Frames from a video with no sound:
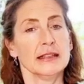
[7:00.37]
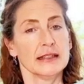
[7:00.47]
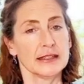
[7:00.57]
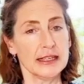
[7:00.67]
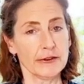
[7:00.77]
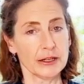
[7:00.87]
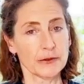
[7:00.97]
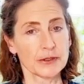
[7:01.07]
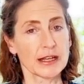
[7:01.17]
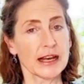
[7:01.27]

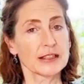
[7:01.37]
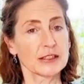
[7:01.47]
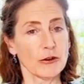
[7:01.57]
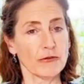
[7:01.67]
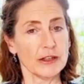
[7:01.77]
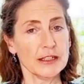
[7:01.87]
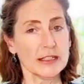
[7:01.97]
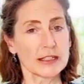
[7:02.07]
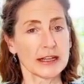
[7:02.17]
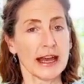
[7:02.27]
Cereals are softened
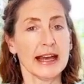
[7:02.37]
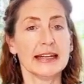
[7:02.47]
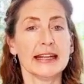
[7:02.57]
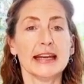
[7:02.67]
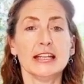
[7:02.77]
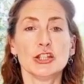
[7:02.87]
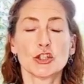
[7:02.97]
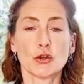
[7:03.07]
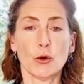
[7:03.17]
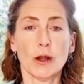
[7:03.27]
and
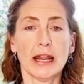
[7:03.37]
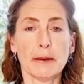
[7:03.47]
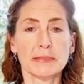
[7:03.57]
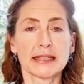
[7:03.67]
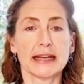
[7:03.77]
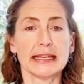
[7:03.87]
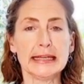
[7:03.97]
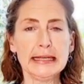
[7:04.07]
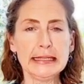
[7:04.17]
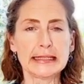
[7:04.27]
ensure lumps are
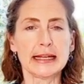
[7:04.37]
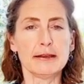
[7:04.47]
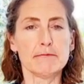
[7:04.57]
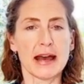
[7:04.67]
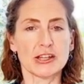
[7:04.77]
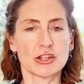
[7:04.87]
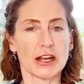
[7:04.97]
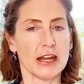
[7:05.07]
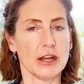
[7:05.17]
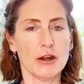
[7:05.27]
easily mashed
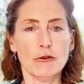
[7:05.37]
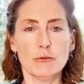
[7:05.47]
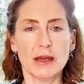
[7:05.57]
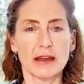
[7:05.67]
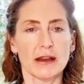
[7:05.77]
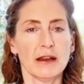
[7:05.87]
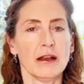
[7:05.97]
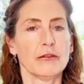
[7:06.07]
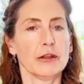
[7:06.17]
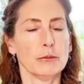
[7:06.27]
and no bigger
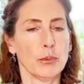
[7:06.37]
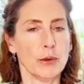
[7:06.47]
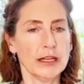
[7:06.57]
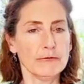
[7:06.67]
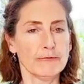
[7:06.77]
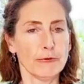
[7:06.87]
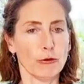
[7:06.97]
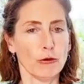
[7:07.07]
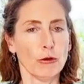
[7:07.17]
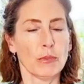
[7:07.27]
than
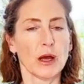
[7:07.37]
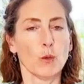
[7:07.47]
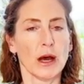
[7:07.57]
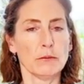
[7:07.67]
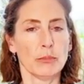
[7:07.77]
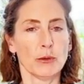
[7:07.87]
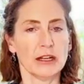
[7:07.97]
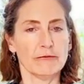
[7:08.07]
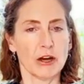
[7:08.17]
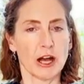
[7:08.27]
0.4 by
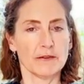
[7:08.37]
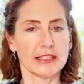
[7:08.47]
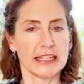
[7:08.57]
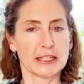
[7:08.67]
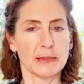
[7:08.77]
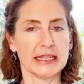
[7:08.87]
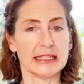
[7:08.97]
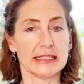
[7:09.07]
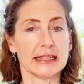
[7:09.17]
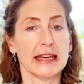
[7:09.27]
1.5
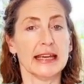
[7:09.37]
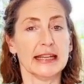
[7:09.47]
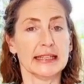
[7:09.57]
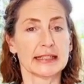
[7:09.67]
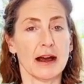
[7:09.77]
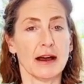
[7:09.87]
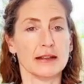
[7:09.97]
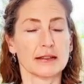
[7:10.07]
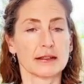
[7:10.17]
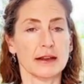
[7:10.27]
centimetres in size.